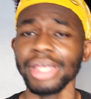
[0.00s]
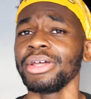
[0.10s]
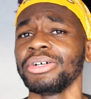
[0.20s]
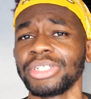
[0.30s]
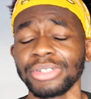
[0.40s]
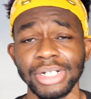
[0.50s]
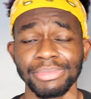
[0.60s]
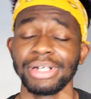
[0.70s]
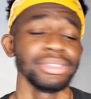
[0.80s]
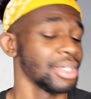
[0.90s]
And I also talk
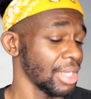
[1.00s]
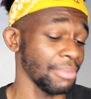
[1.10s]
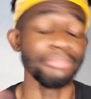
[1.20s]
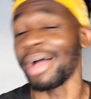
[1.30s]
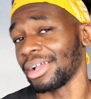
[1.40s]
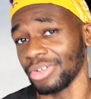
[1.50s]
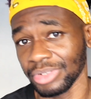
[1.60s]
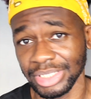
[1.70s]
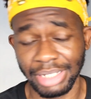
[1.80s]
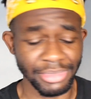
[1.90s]
about buying
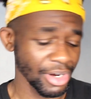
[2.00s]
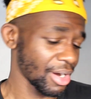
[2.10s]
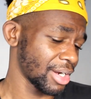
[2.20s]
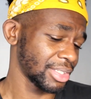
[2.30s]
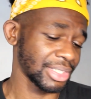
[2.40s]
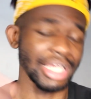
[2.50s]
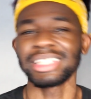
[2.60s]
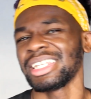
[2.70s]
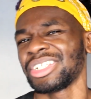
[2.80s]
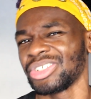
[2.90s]
local SIM cards,
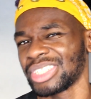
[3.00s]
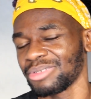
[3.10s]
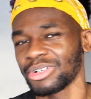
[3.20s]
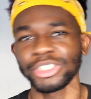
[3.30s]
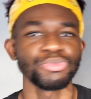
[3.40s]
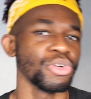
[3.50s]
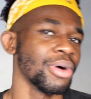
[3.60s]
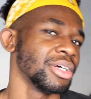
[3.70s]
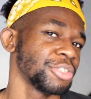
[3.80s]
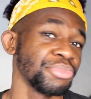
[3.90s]
international SIM cards,
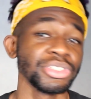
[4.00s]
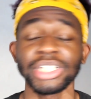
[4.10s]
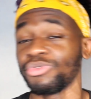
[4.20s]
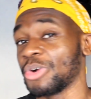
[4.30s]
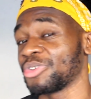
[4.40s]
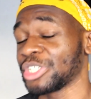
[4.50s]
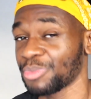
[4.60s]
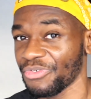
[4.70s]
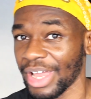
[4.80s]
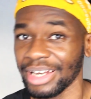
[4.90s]
mobile hotspots, and roaming with your
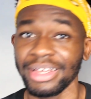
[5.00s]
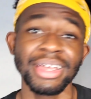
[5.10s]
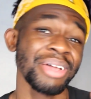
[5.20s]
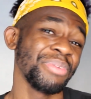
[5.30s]
provider,